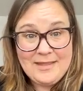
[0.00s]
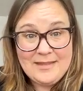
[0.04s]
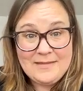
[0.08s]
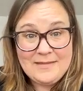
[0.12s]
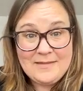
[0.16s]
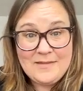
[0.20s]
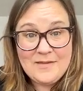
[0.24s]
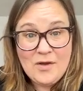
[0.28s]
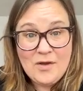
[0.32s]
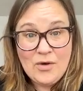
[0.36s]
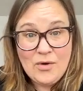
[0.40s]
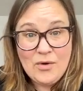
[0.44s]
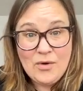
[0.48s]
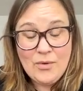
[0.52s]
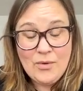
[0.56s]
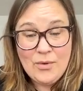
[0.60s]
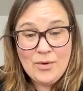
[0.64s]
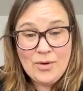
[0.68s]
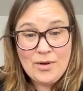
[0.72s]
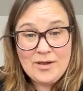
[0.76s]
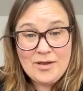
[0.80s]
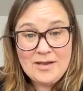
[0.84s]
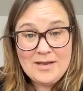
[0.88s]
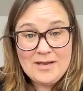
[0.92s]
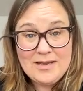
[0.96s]

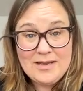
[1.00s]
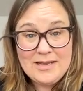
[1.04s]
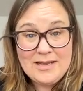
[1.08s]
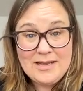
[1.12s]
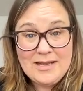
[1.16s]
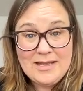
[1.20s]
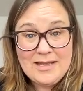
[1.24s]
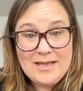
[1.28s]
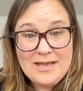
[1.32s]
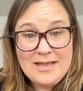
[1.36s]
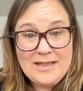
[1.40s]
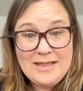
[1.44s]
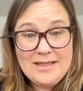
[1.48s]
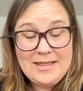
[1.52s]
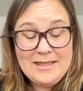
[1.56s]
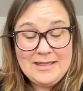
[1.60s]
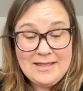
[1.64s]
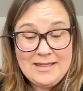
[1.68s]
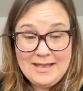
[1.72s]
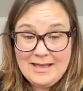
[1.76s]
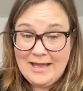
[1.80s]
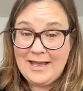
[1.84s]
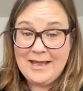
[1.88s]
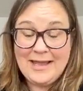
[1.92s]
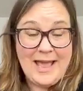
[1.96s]
So
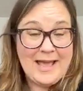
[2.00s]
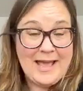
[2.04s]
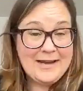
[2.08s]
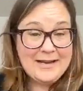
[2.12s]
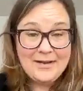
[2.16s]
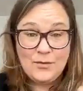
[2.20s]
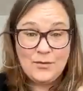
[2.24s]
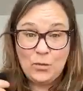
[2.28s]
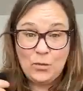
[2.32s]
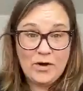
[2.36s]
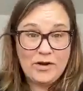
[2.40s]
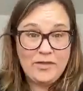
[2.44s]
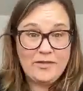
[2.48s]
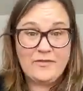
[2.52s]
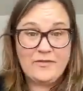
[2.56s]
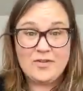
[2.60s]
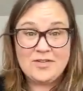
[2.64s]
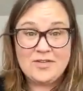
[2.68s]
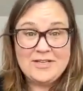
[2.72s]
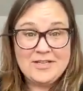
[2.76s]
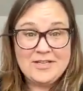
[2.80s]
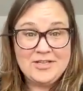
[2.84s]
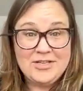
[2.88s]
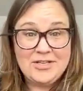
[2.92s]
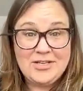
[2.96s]
again, one of the
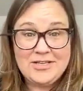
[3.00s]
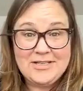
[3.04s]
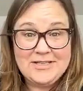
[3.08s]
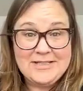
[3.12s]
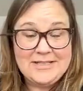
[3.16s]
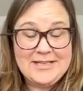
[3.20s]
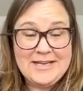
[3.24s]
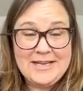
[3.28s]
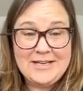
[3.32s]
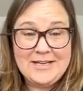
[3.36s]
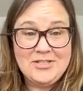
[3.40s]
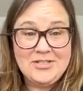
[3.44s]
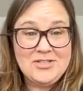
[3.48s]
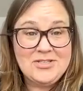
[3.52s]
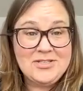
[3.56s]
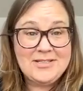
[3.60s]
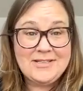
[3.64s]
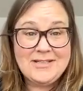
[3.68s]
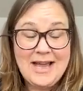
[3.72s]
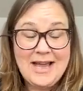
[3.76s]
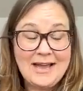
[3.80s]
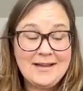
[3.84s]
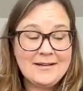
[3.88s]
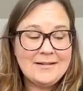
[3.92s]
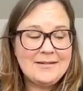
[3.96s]
first things you're going to see,
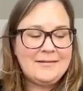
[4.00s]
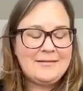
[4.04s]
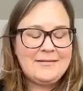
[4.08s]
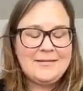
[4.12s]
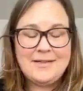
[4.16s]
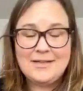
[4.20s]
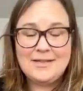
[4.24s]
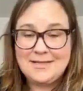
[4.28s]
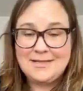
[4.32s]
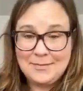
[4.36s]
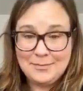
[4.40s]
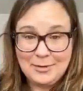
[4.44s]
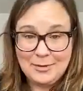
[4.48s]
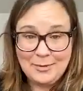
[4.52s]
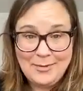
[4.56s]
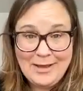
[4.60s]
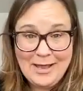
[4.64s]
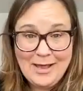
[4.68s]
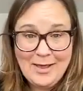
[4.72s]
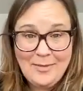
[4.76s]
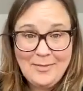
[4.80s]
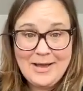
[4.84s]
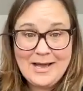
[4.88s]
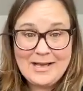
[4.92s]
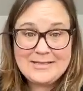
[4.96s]
just get the simple
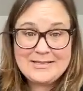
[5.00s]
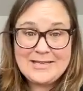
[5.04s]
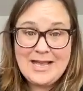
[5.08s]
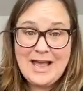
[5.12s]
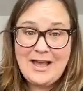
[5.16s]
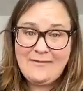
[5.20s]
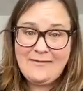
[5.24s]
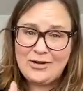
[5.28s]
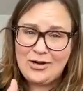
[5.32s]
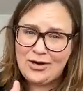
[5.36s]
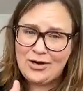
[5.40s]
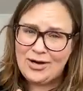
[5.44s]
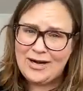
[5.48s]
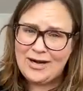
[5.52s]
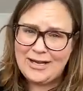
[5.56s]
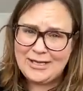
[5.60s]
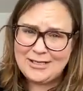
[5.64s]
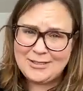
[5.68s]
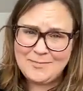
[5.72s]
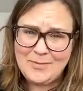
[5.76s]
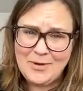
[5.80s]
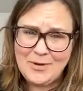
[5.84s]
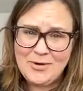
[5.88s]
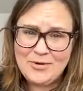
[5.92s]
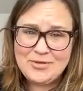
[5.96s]
mailbox, have it on a
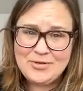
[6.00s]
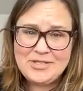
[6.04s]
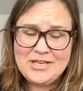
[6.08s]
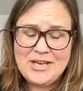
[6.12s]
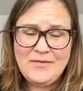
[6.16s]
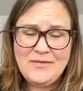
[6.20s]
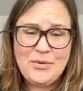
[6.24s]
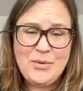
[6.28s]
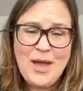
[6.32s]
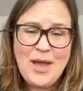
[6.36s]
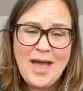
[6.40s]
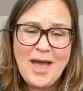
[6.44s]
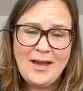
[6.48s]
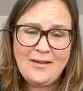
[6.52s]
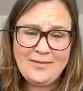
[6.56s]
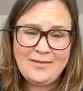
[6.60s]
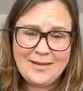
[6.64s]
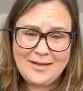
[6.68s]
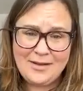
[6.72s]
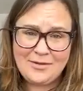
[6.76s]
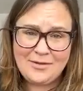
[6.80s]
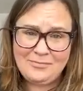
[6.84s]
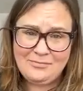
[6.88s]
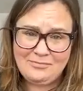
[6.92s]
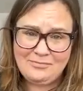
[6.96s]
nice post. If you have
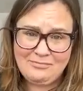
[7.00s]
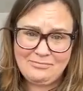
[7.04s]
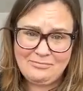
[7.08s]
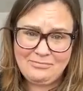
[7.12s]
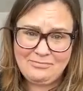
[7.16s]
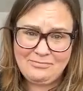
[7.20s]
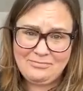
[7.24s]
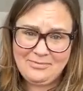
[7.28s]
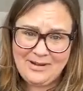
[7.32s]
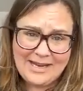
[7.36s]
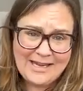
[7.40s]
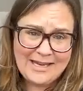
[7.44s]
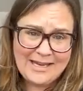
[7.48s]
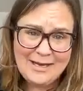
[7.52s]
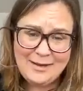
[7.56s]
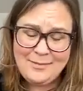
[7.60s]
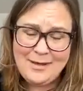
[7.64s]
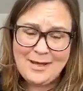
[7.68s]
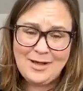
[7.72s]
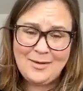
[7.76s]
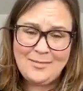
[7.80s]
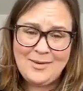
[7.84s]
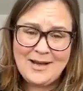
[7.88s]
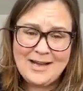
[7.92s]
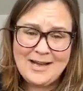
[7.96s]
like a rickety
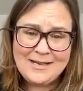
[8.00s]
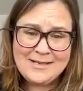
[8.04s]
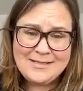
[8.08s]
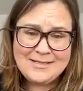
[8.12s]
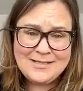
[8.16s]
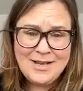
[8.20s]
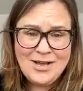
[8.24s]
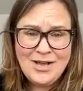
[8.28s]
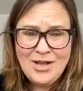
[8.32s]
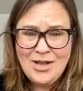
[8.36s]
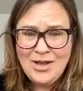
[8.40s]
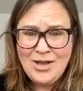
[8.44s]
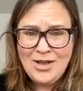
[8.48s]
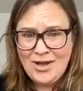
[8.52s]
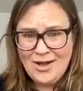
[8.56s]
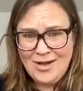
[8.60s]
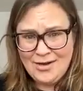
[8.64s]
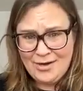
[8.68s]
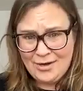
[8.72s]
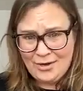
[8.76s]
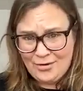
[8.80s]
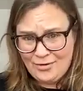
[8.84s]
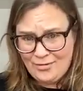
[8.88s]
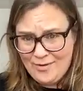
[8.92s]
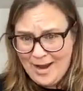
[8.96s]
mailbox on
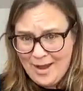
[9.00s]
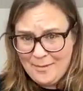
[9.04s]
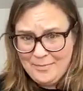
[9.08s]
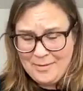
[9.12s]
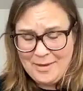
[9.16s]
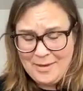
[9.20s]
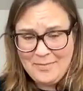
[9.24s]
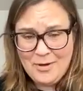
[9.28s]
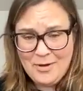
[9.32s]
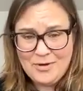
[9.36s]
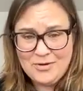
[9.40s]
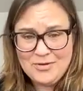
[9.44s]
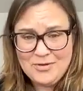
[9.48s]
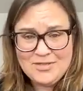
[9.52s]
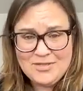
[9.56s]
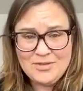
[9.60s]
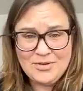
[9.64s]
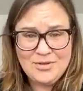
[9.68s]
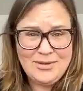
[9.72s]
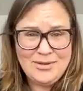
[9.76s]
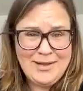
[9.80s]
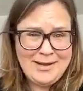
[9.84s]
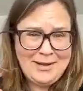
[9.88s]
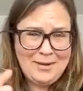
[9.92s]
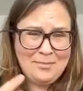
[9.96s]
a crappy post
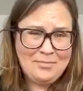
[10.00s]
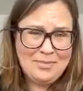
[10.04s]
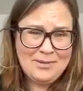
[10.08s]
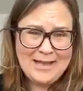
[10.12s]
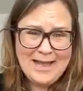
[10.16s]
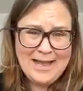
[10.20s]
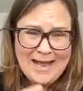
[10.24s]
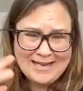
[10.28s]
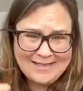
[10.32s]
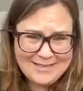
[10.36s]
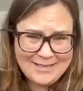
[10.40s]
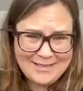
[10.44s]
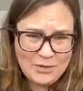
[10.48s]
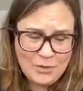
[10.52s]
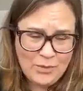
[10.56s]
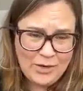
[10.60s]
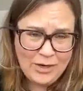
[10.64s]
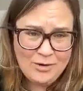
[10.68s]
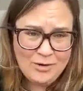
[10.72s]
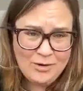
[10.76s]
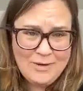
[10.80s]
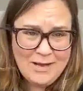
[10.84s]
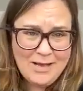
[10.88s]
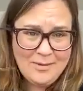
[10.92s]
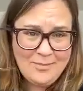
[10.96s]
or like a plastic
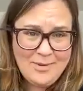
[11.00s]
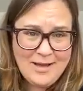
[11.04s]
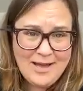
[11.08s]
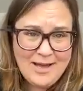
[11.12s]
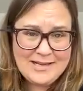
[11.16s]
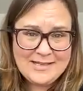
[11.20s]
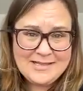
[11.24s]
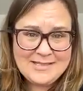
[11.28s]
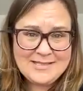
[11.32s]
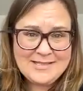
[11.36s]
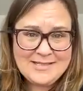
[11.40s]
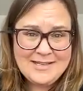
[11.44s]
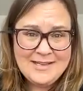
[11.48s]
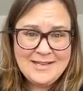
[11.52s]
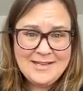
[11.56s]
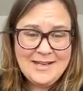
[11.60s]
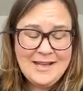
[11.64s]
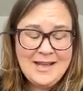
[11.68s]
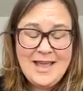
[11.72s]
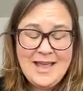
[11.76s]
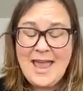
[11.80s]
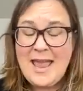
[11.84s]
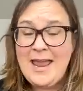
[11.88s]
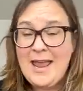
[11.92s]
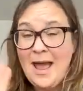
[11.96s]
weird mailbox,
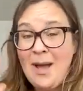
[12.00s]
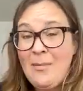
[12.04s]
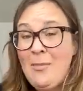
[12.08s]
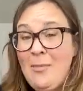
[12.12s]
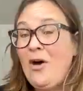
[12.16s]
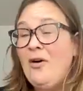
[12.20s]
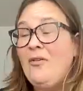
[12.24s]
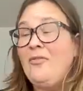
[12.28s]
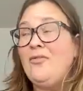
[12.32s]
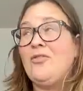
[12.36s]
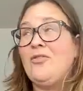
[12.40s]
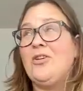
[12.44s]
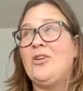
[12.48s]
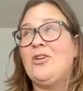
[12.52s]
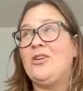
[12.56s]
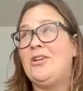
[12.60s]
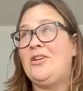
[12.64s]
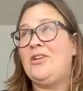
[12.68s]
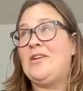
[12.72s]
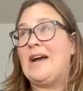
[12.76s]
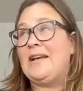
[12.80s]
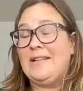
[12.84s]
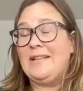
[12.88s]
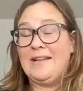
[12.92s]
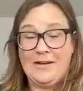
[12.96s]
hey, I'm all for,
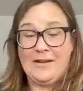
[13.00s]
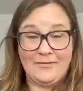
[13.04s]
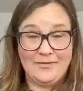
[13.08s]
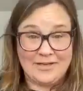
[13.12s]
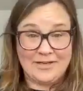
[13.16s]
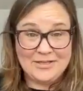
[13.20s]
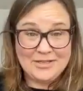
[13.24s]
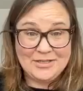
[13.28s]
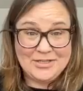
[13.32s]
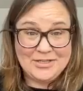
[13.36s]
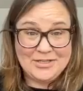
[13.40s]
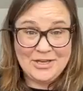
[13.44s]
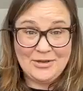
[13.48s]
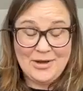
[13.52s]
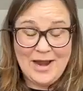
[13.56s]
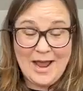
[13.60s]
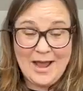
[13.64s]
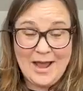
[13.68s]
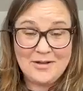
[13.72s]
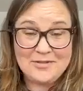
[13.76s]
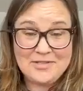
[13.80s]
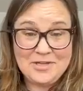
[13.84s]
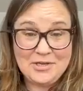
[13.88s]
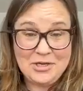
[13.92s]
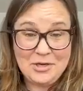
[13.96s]
you got like a vintage cute
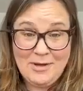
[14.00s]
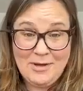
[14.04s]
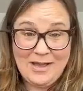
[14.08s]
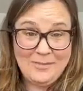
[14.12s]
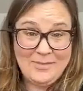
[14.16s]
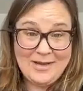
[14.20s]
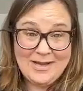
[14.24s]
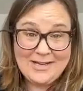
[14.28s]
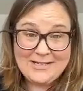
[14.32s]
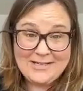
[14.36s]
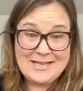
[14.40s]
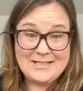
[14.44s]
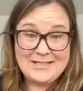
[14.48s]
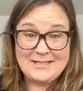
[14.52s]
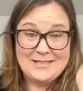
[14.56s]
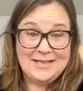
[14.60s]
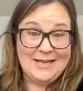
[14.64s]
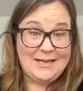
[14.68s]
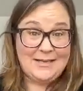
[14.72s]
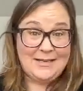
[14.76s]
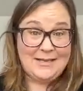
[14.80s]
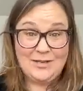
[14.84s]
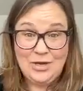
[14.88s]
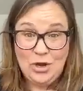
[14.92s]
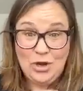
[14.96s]
house and your mailbox has
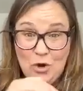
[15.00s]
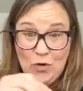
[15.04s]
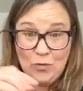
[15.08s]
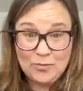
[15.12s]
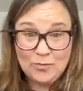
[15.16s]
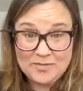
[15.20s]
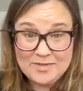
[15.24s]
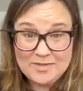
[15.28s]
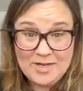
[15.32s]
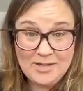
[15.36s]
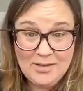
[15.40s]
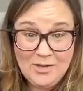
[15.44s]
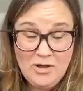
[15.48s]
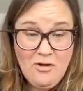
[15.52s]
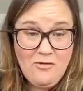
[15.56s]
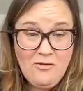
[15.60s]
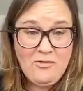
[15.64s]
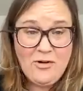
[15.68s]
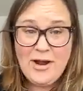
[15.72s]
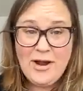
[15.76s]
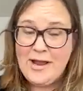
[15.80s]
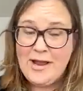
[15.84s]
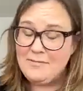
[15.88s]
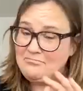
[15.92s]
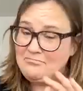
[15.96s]
like gnomes all
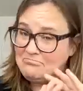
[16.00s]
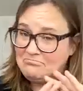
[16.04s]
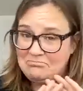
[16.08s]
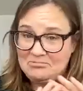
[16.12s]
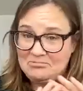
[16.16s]
over it.